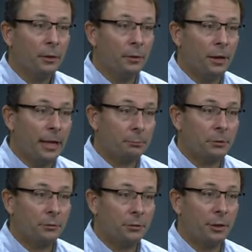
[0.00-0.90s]
the
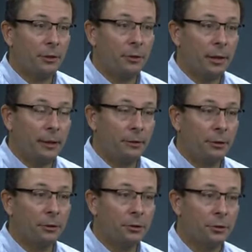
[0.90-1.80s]
atmosphere and
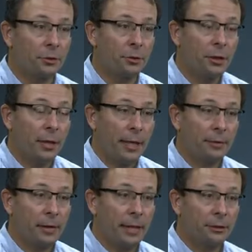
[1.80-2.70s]
the ocean
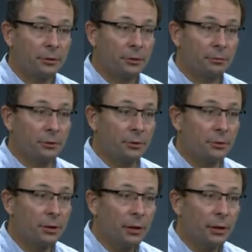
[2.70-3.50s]
and the land surface.